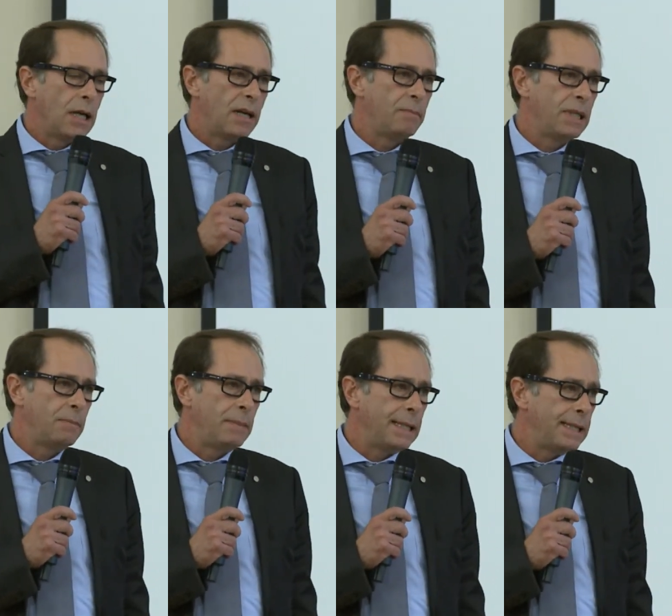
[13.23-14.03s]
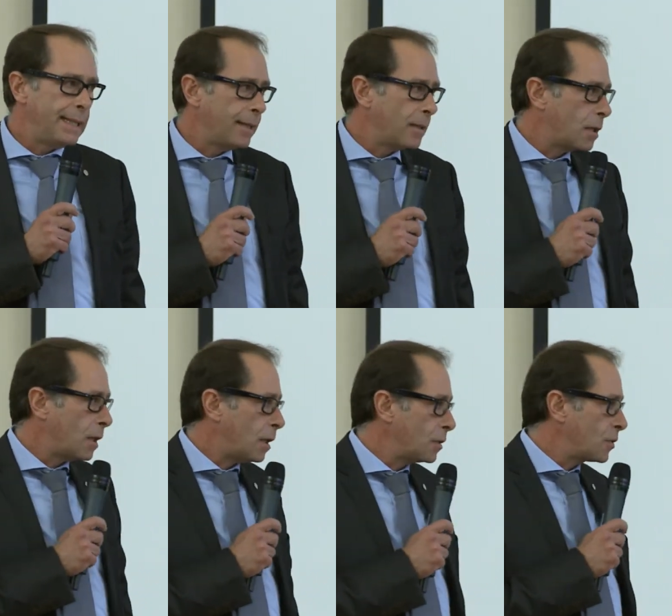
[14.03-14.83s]
I've been building the
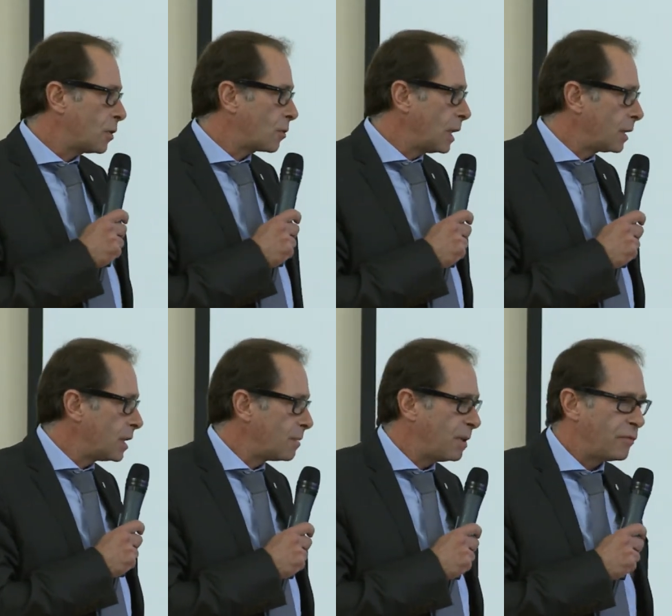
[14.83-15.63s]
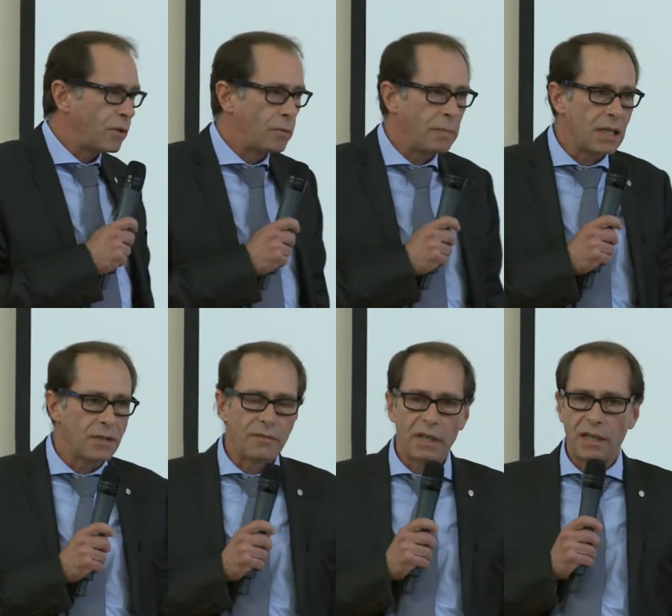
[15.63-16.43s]
cloud story at H P for the
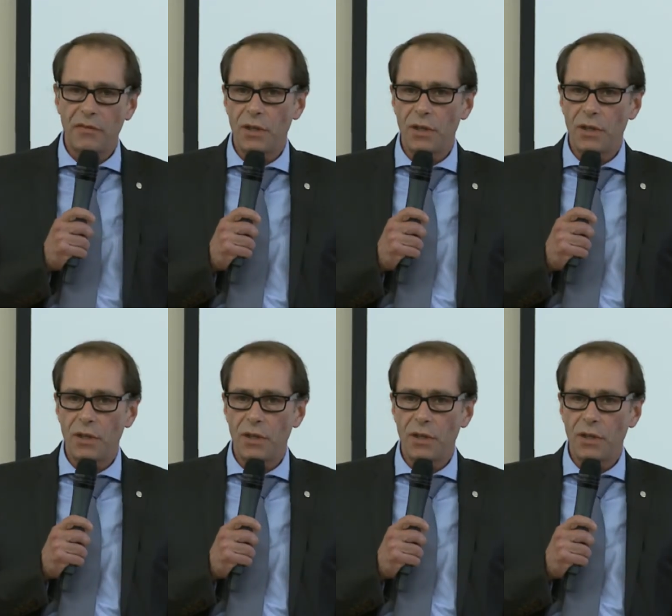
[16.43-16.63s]
past five